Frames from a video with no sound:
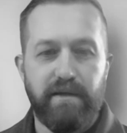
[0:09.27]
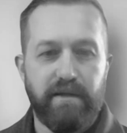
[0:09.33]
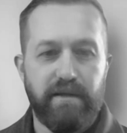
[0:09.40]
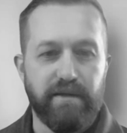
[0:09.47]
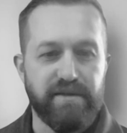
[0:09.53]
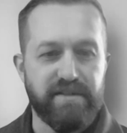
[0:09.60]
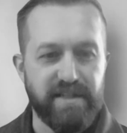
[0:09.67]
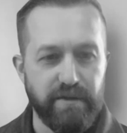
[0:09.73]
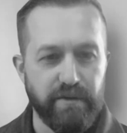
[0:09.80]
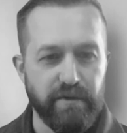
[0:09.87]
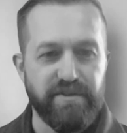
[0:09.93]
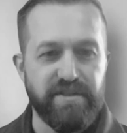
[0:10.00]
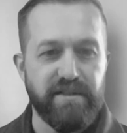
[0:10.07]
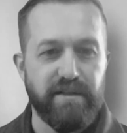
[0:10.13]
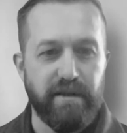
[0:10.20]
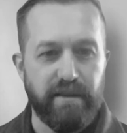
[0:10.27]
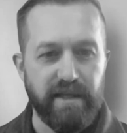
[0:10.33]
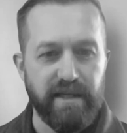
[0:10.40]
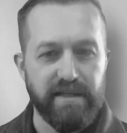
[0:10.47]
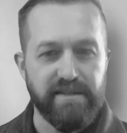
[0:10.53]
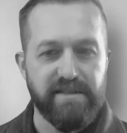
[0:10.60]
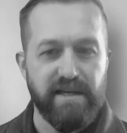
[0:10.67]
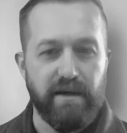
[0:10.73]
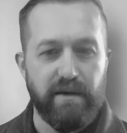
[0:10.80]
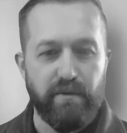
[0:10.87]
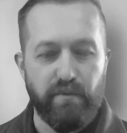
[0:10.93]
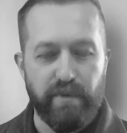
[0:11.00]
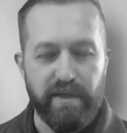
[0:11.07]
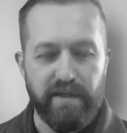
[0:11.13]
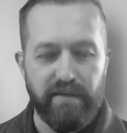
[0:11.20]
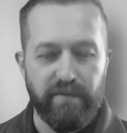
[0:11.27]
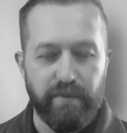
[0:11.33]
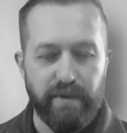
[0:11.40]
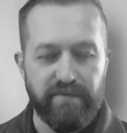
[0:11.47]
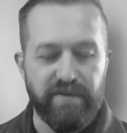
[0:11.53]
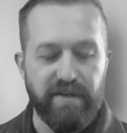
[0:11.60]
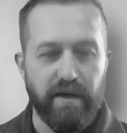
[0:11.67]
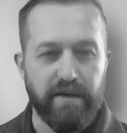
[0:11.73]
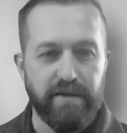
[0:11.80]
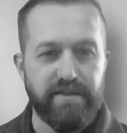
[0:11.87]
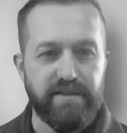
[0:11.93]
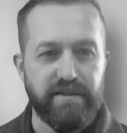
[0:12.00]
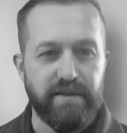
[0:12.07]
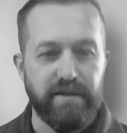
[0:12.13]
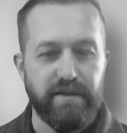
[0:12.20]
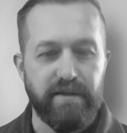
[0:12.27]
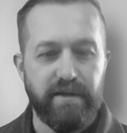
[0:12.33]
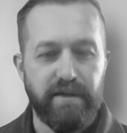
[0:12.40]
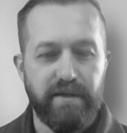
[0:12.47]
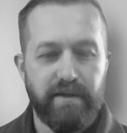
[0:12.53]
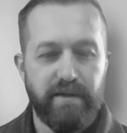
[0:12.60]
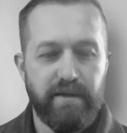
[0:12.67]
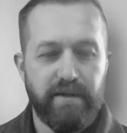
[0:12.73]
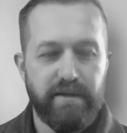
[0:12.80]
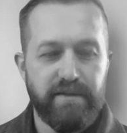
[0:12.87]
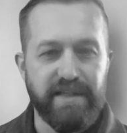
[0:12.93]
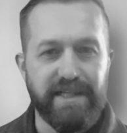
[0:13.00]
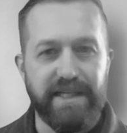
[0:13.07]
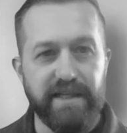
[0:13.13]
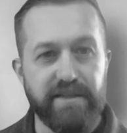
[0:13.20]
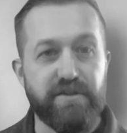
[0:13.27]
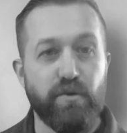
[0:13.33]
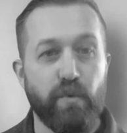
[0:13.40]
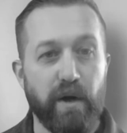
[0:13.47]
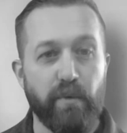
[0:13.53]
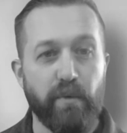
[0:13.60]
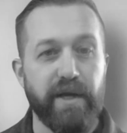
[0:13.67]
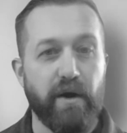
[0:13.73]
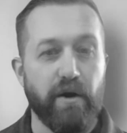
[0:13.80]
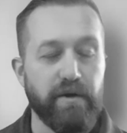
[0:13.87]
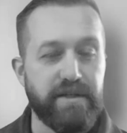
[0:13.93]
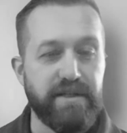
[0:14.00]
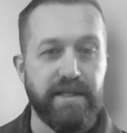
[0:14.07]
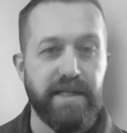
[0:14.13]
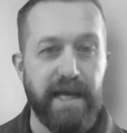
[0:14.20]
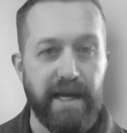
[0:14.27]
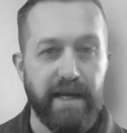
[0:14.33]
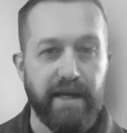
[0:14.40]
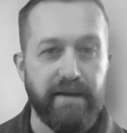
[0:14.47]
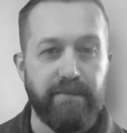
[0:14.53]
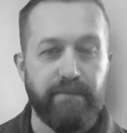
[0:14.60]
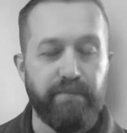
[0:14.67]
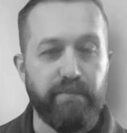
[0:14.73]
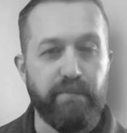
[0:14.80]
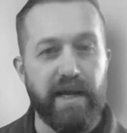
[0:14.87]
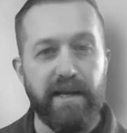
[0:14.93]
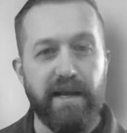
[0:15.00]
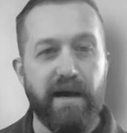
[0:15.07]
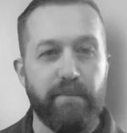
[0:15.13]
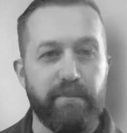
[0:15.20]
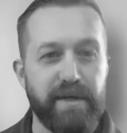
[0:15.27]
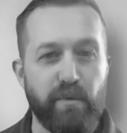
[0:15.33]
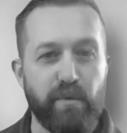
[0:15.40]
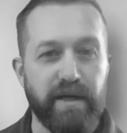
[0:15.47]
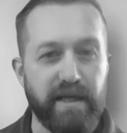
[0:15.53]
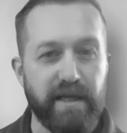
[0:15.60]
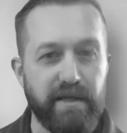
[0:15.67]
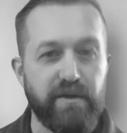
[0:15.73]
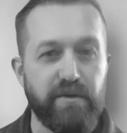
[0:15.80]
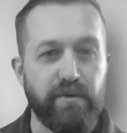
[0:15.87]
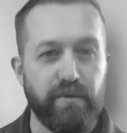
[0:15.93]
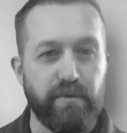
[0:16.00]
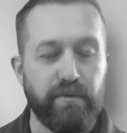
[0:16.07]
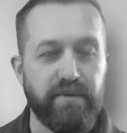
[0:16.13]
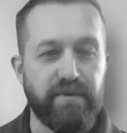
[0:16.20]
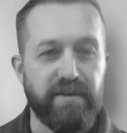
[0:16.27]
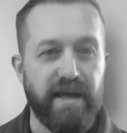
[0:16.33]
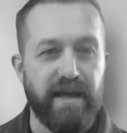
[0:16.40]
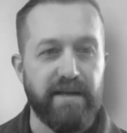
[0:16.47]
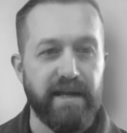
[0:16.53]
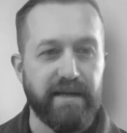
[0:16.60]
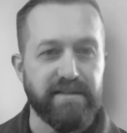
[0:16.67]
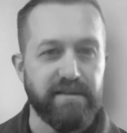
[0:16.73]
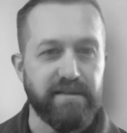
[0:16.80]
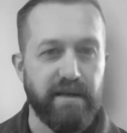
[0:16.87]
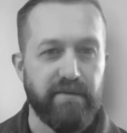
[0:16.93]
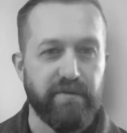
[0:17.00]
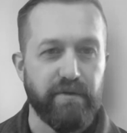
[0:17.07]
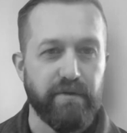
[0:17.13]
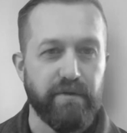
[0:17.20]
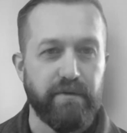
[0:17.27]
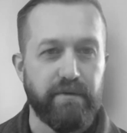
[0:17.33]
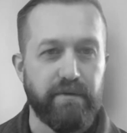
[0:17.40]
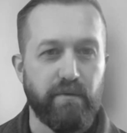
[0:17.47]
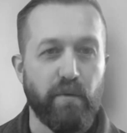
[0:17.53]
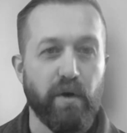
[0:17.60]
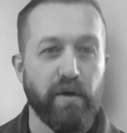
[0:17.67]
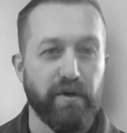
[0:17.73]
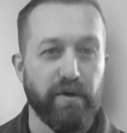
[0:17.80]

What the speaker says: the skills and the things that we've done to get to where we are today may not be what get you to that next level where you're